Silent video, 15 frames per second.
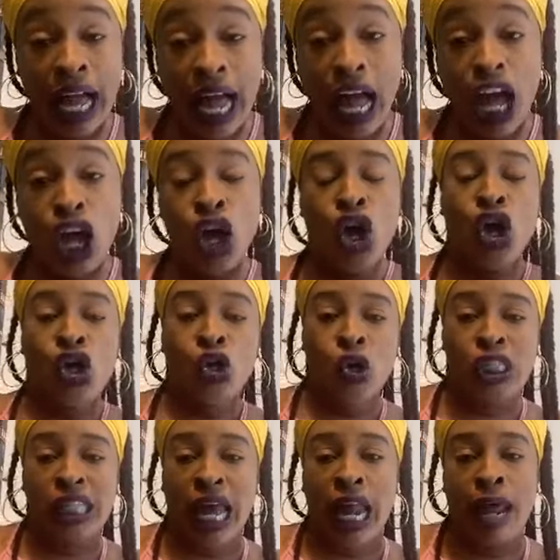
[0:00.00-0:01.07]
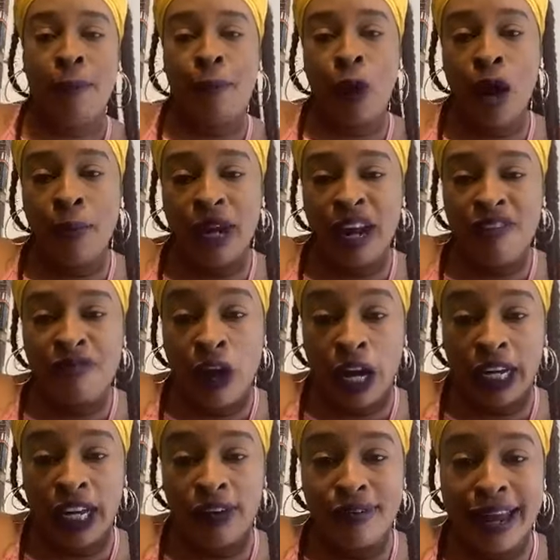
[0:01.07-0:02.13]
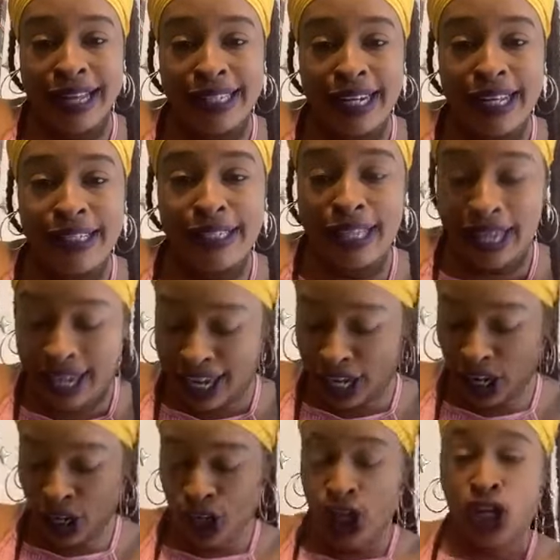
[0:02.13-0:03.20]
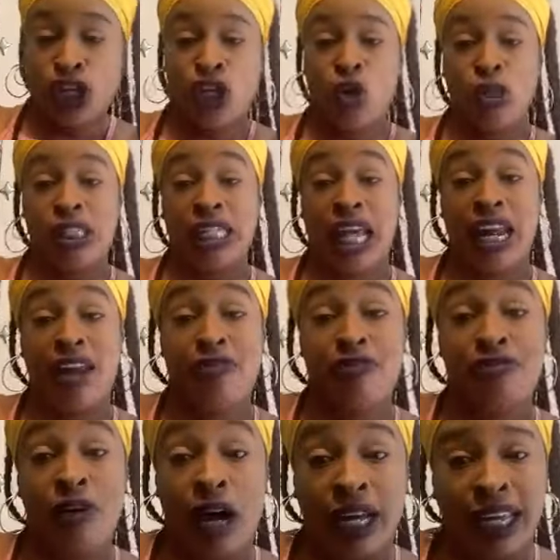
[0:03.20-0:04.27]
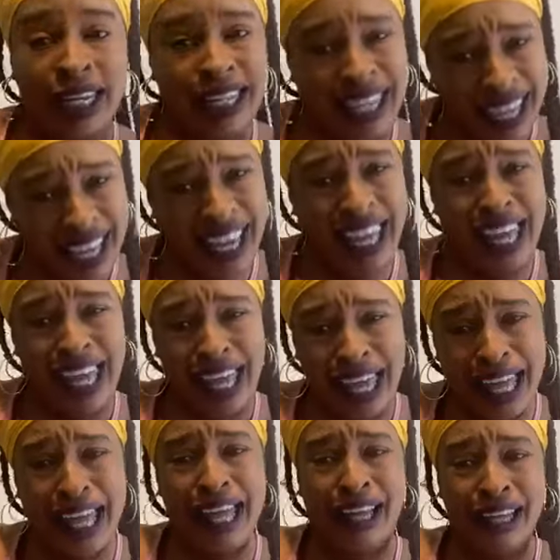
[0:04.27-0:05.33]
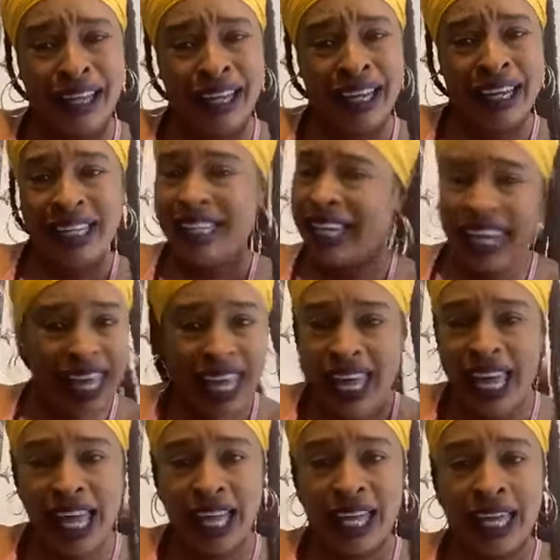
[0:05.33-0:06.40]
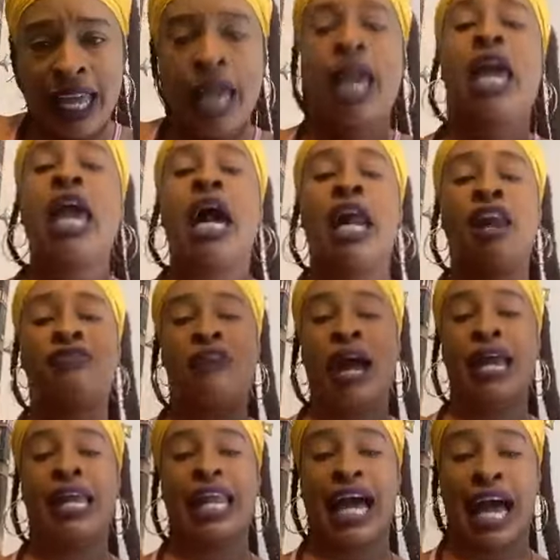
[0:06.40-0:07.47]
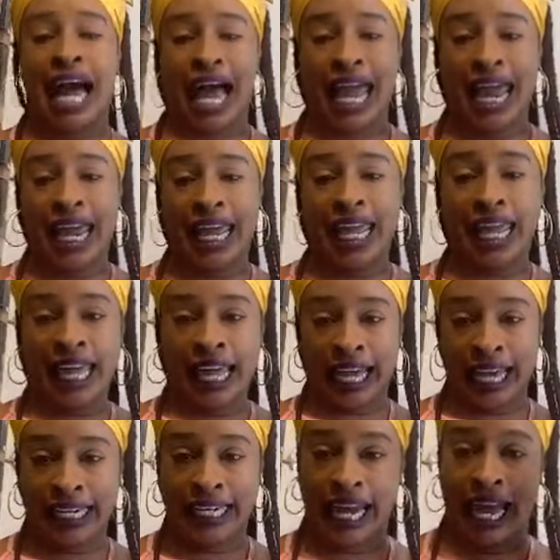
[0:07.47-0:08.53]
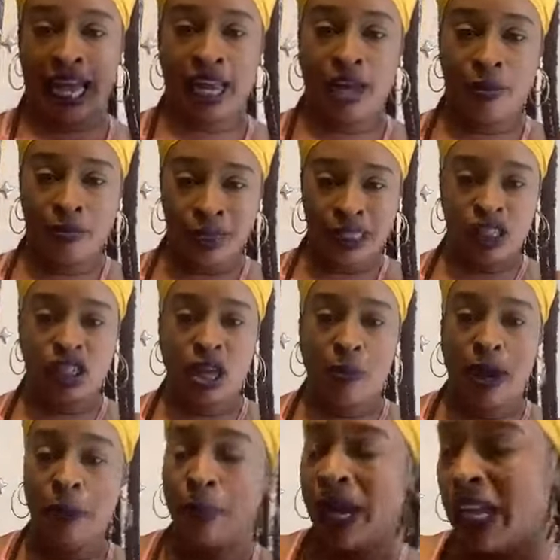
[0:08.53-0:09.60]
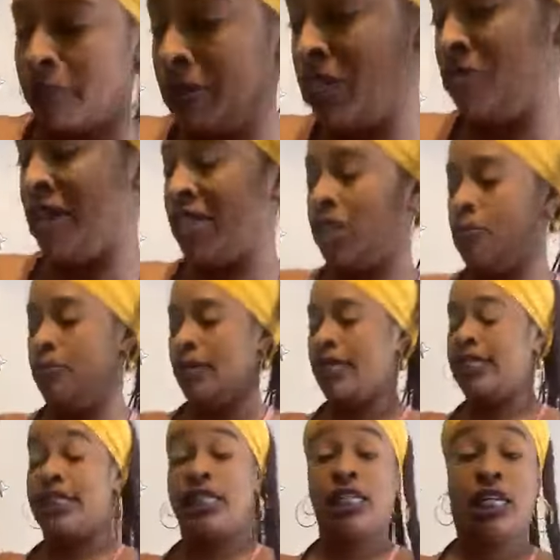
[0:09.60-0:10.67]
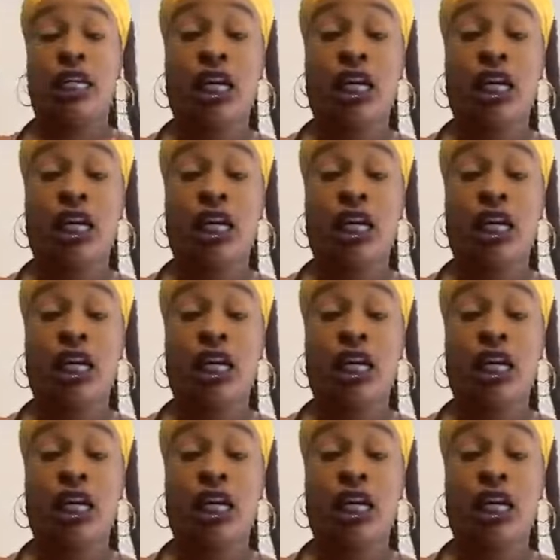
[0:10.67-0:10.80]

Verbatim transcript: Huh? You selling permanent fucking residency? You selling fucking, yeah, yeah. And if I lie, I die. Somebody page Mr. Russell, please.